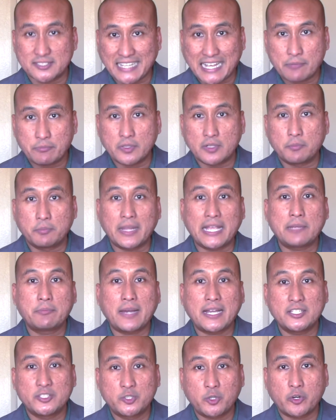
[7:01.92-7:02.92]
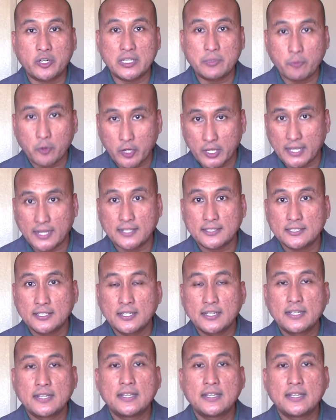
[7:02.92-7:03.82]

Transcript: for example, played by Jordi Mollà,